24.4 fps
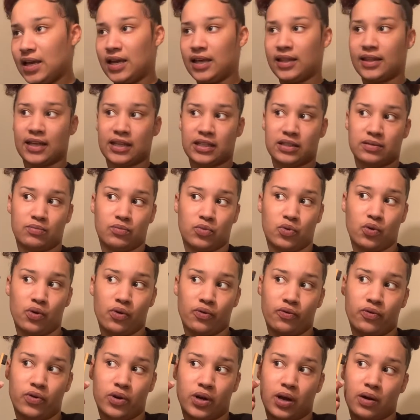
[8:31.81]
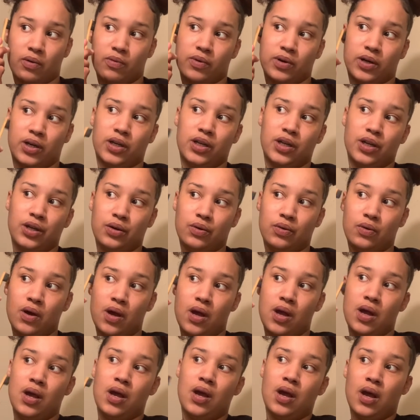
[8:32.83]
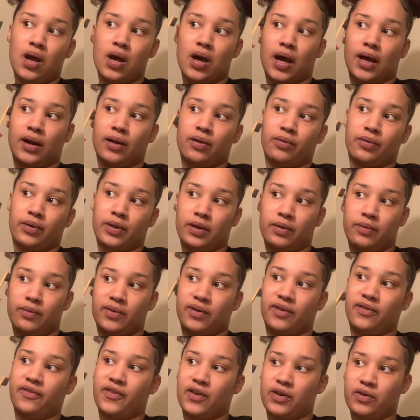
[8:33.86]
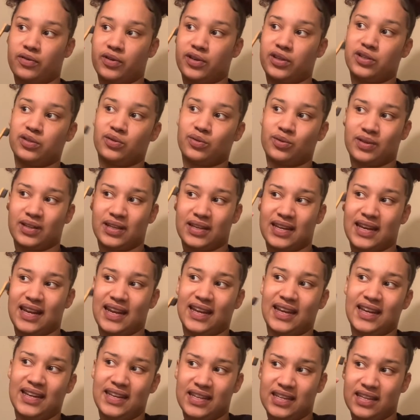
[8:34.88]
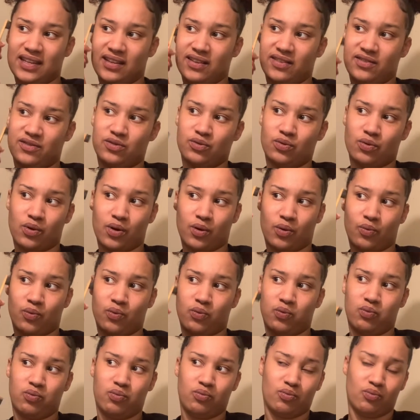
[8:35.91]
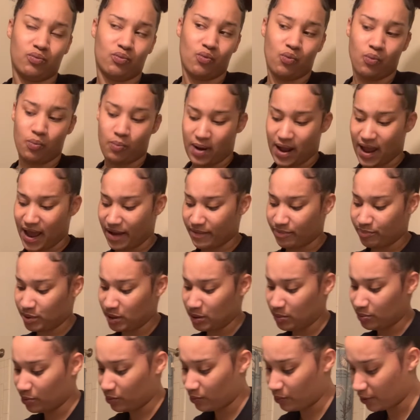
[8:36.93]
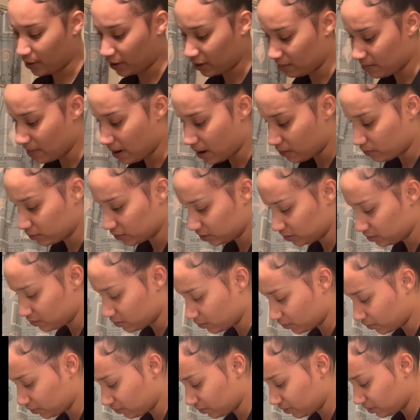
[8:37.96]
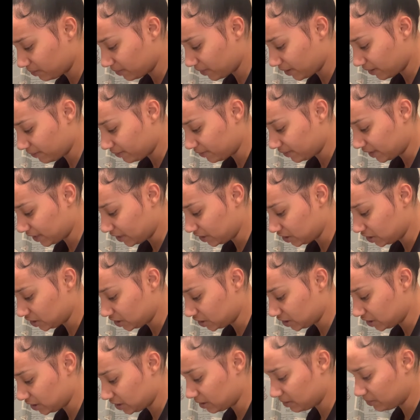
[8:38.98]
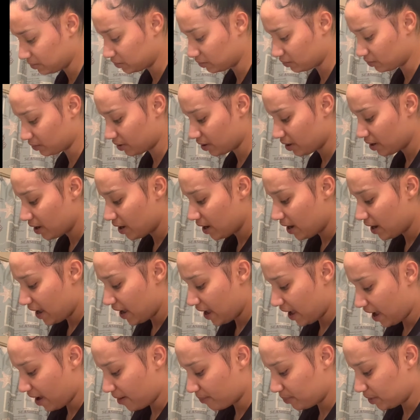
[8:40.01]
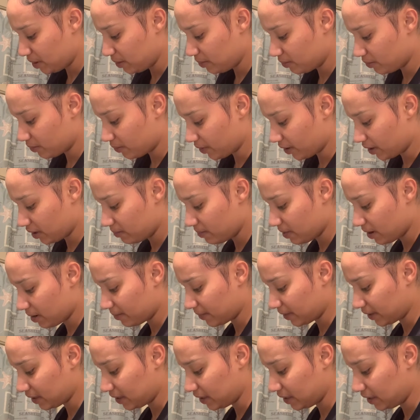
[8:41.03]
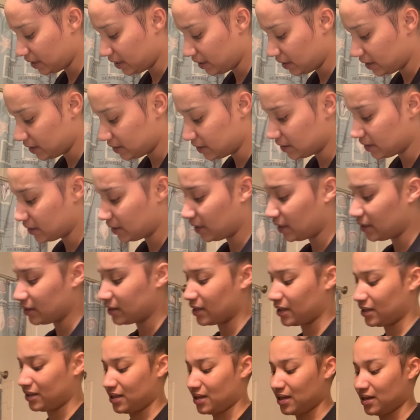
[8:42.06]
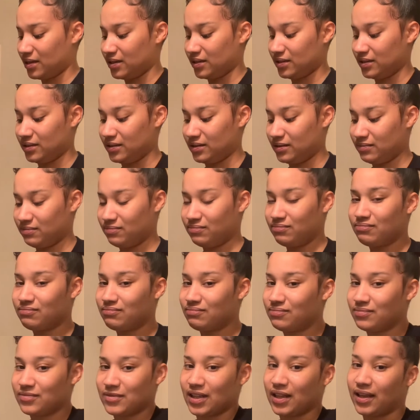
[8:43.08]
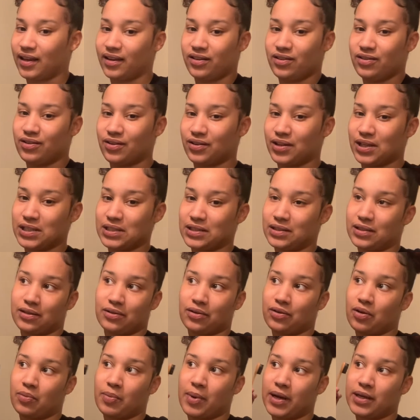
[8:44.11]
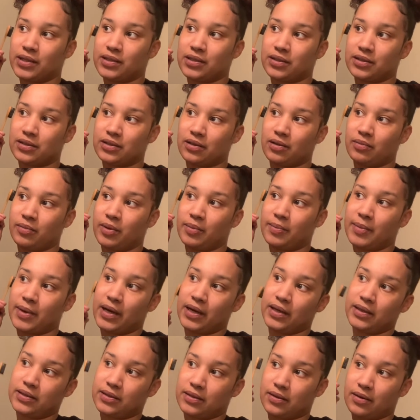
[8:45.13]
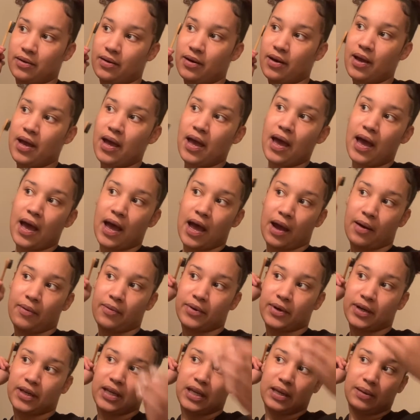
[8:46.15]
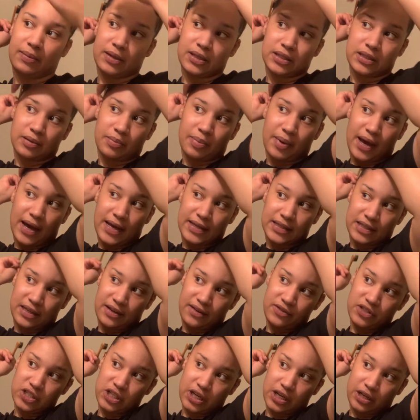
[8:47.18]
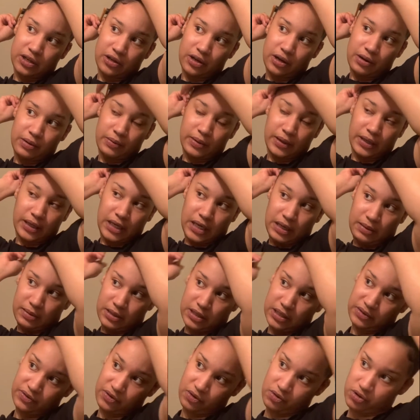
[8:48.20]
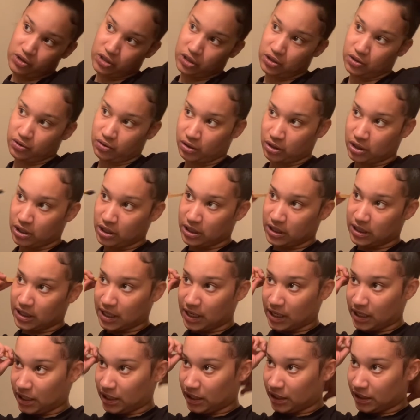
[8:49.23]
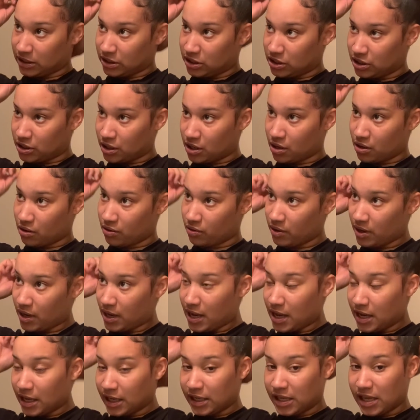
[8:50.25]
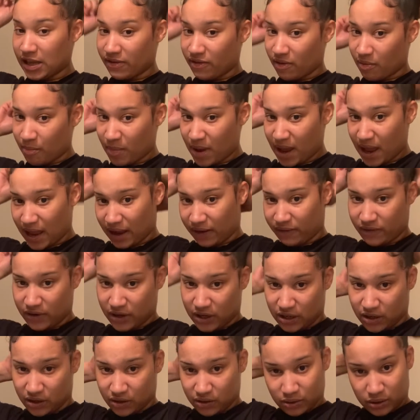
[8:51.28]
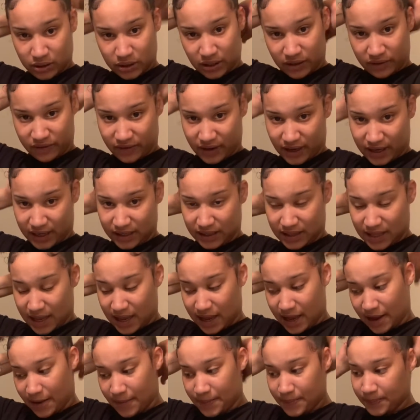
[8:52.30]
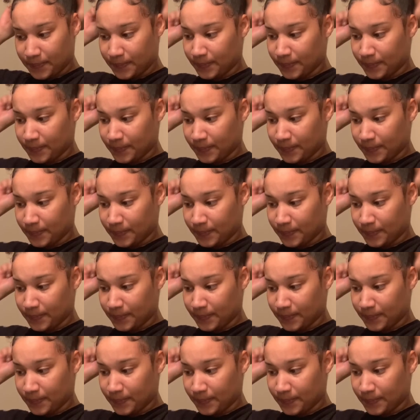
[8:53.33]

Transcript: That's more of what I want to do. I don't really want to focus on the negatives or have people worried about what's going on in my relationships, or have people worried about my kids and things like that, because, like, you know, that's when nobody's concerned but mine. So I want to keep this a positive channel. I want to keep this focused on good things, you know, giving back videos, stuff like that.